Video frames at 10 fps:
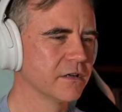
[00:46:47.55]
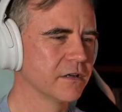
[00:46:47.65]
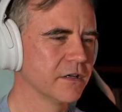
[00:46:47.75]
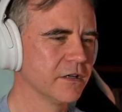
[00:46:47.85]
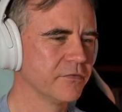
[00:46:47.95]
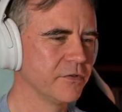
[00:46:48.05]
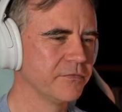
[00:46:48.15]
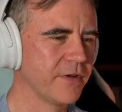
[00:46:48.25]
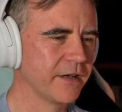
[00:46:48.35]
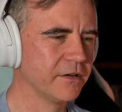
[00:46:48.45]
Can I
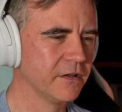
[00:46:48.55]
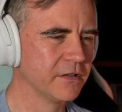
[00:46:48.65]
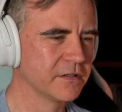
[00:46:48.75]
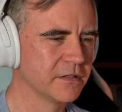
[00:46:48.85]
refactor this?